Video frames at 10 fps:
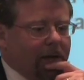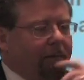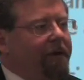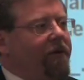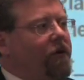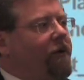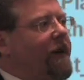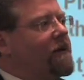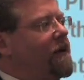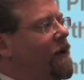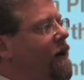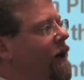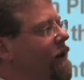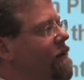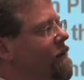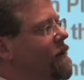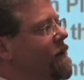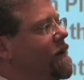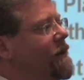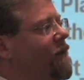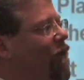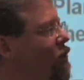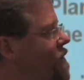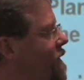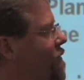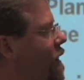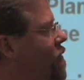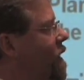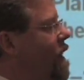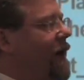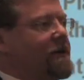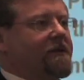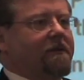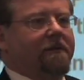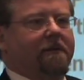How many of you heard about the Morris v. Frederick case?